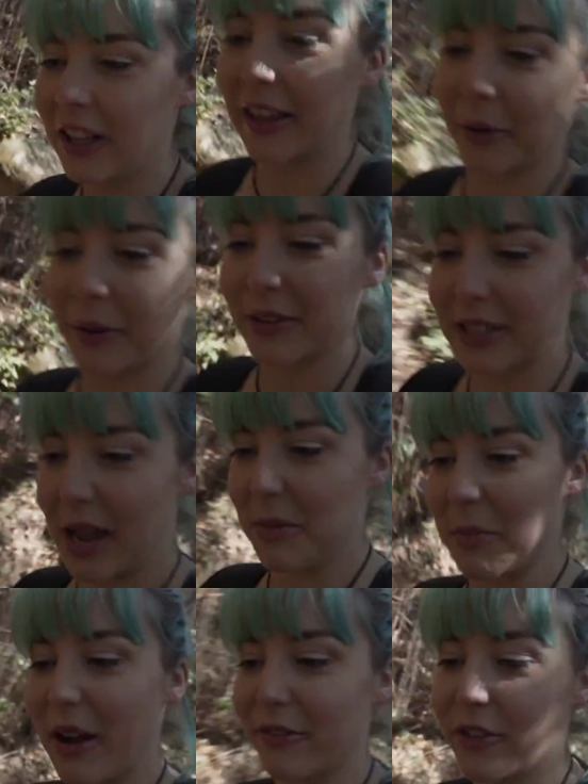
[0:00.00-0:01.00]
Like when I was
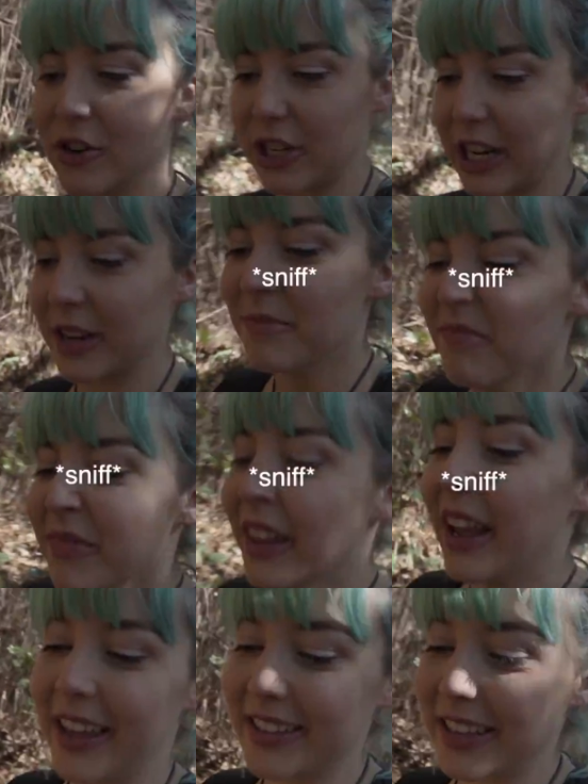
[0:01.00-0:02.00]
climbing Mount Fuji,
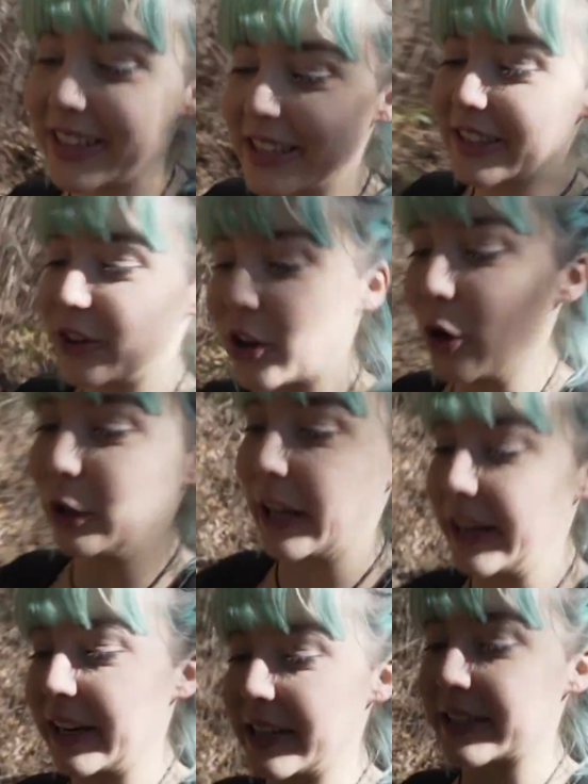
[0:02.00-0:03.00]
there's like these little old
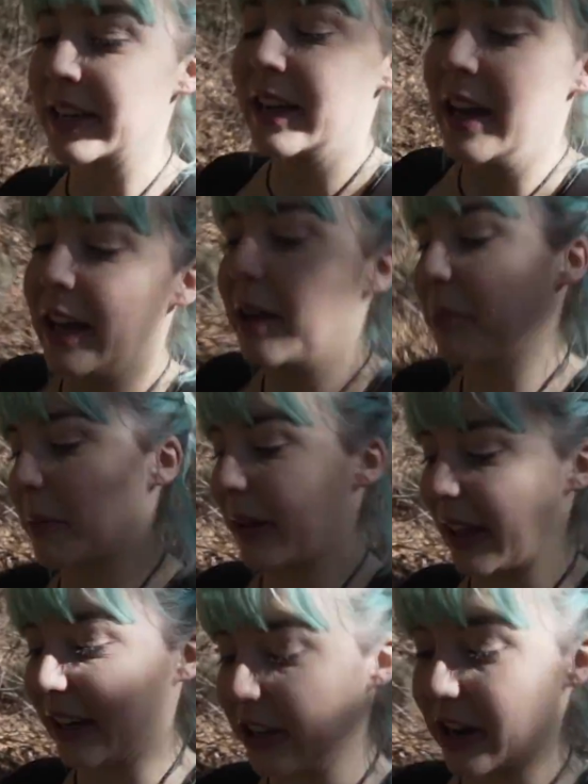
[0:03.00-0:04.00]
ladies, they're probably
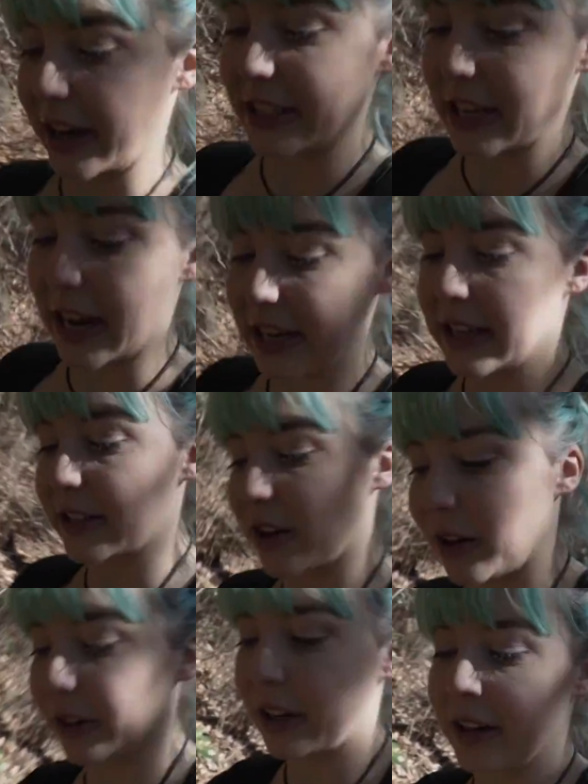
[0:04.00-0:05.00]
like 98 years
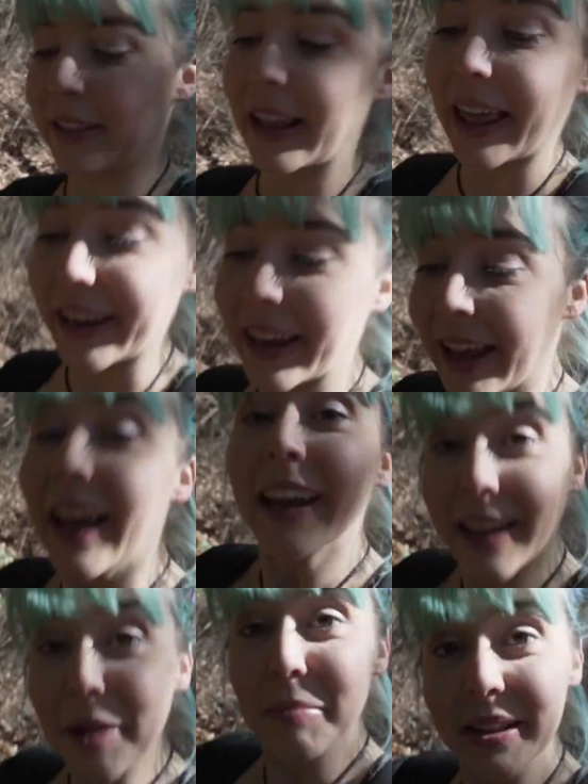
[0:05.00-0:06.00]
old, and they're like,
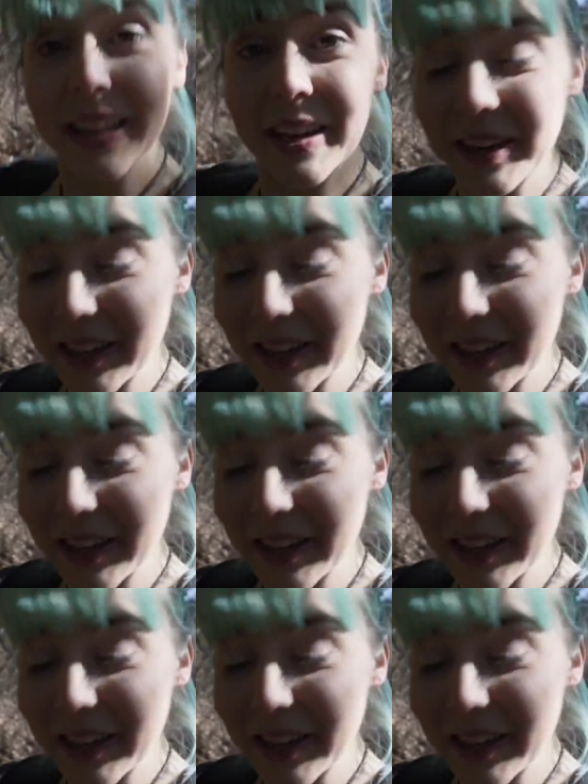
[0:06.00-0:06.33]
"Ganbatte